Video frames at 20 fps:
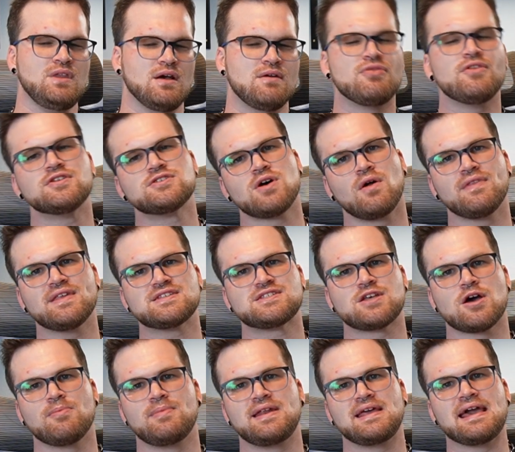there's only
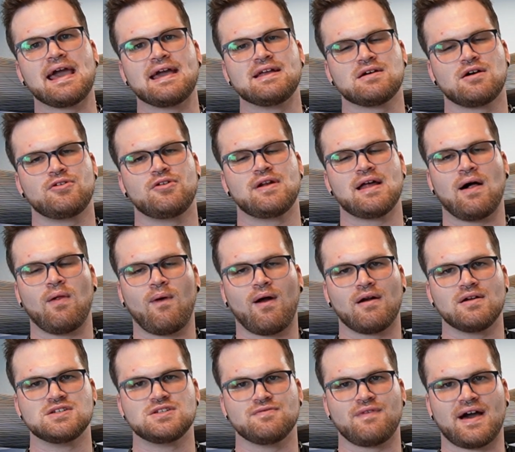so many
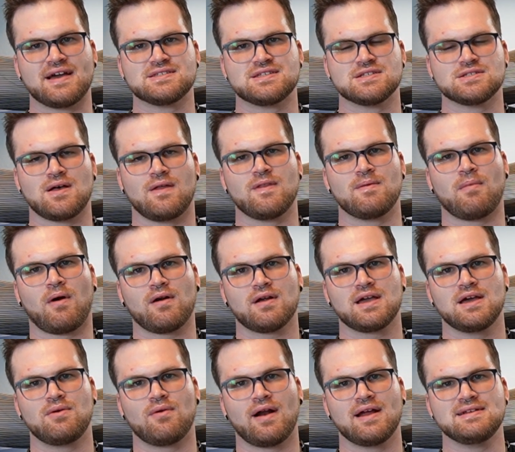800LR devices on the
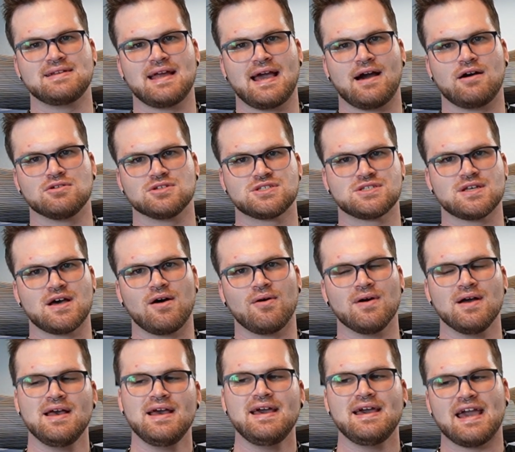market right now. So
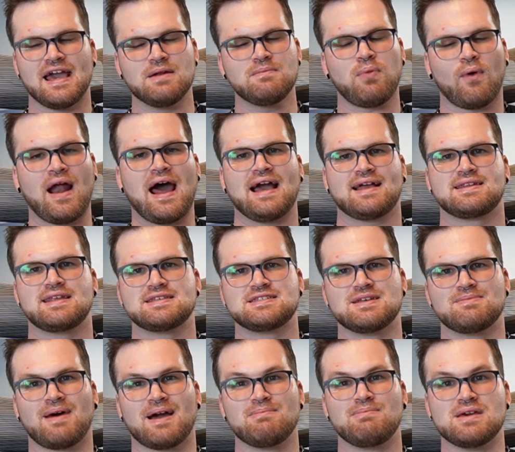in practice, it
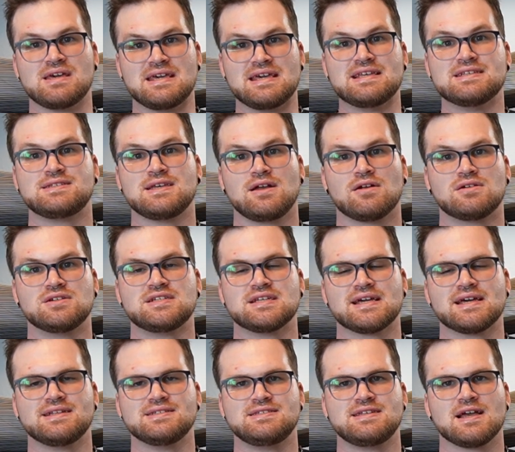might be easier to
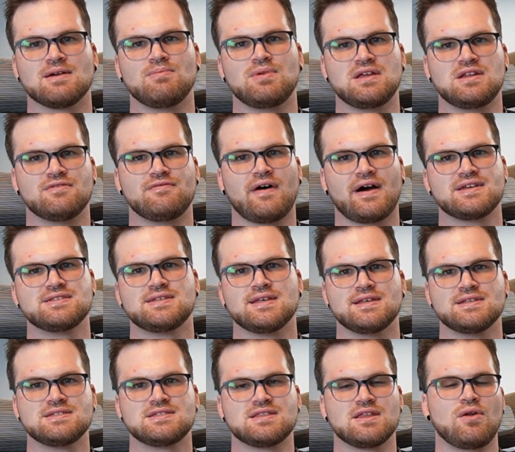get Zigbee
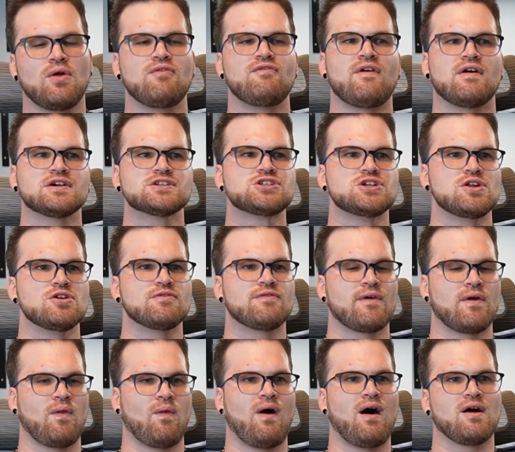devices that'll function over
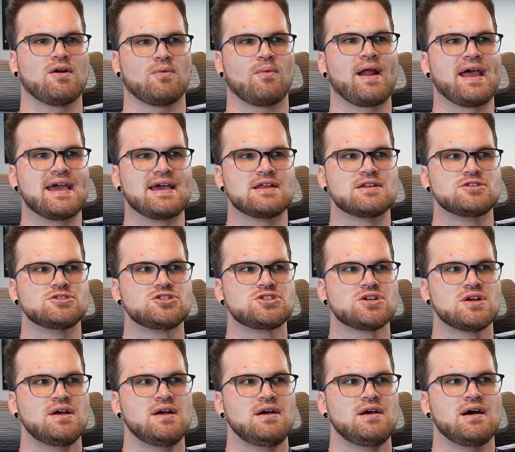a long range
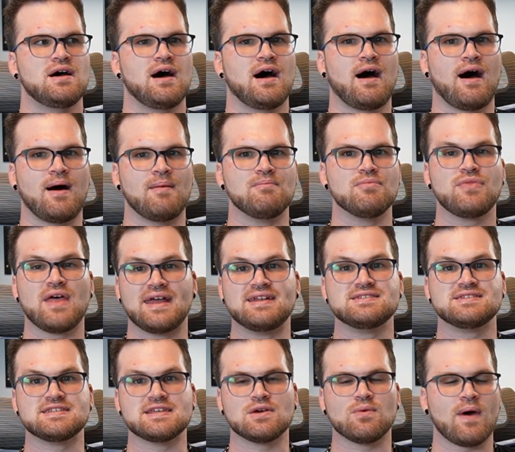than
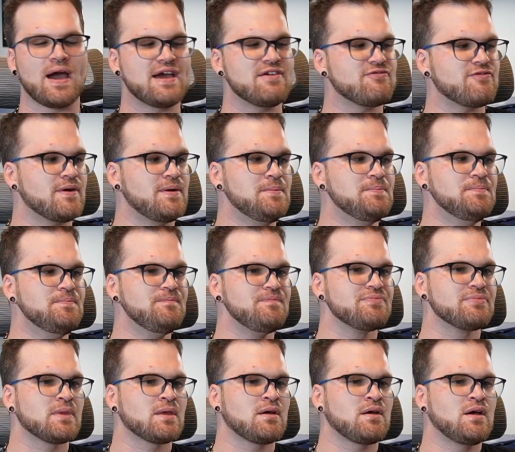Z Wave.
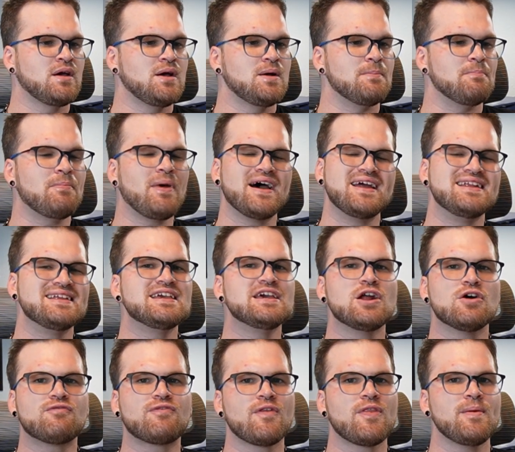But
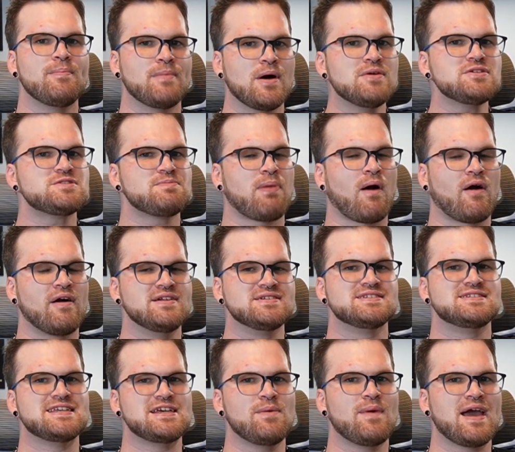for the most part,
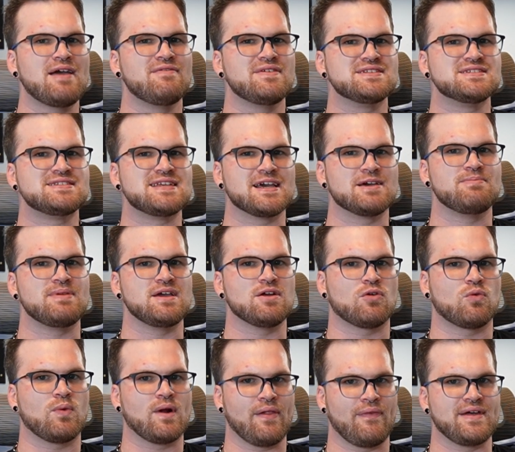Z Wave and Zigbee are
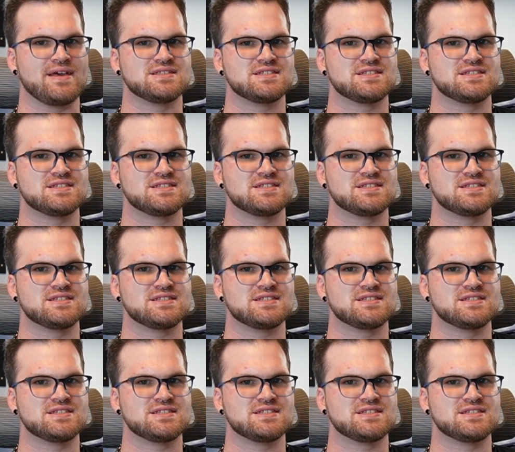really